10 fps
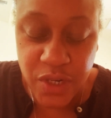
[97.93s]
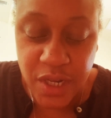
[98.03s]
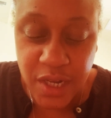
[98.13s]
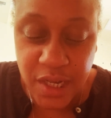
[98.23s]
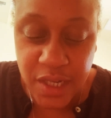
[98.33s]

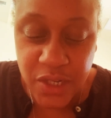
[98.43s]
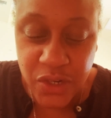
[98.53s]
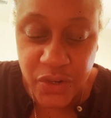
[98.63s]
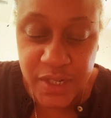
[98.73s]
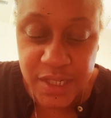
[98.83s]
uh,
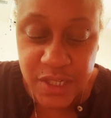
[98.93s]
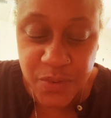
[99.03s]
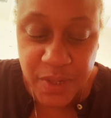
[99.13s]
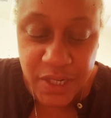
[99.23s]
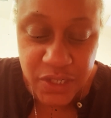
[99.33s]
current
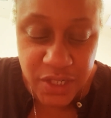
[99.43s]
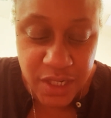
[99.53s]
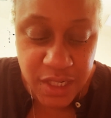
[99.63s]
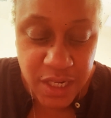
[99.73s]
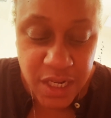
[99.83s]
situation.